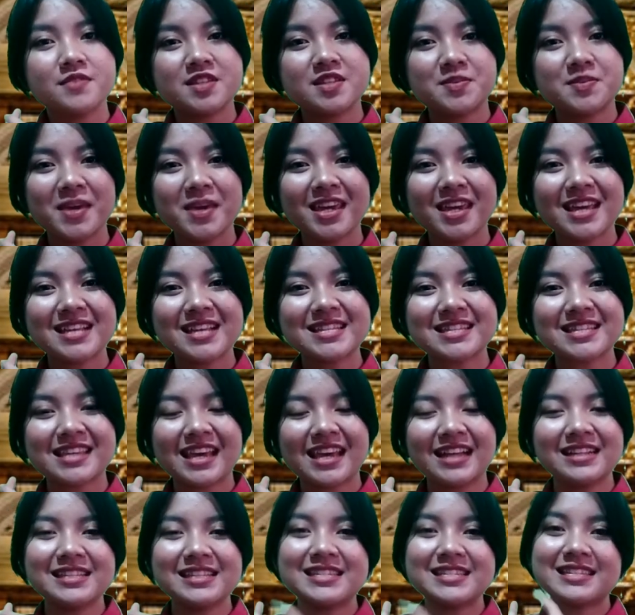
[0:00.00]
speaking
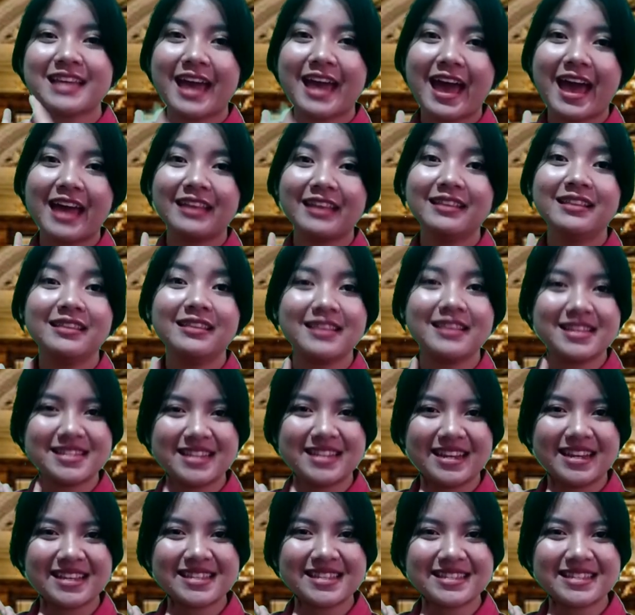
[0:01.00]
skills and
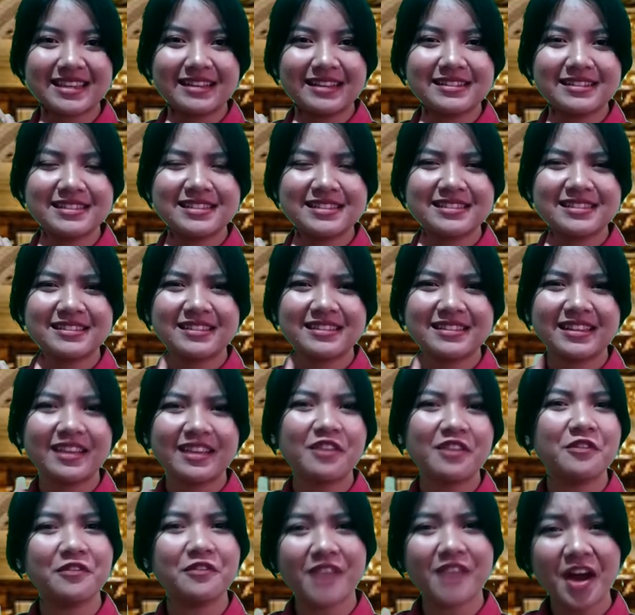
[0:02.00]
listening skills.
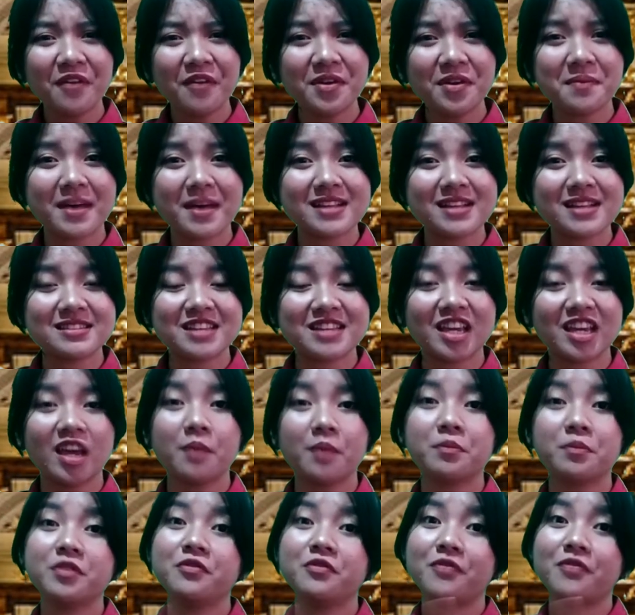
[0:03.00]
Very basic,
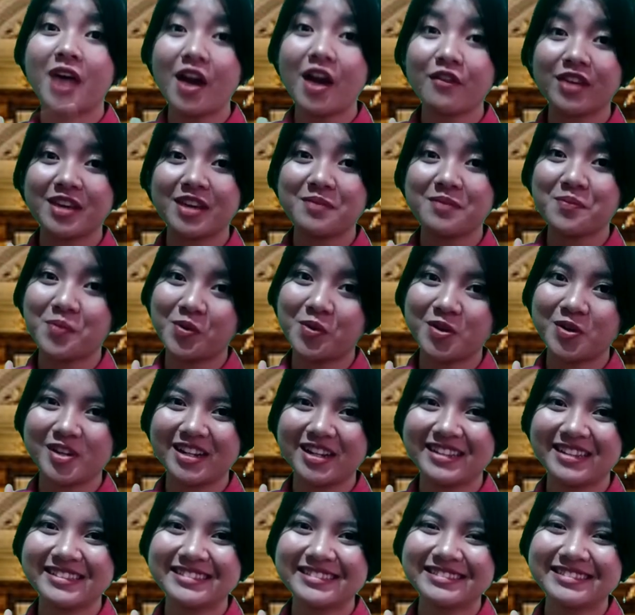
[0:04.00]
very
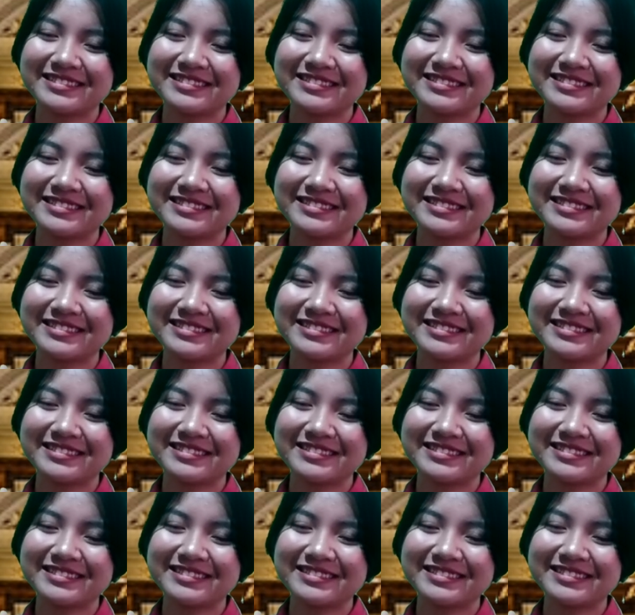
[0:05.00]
important.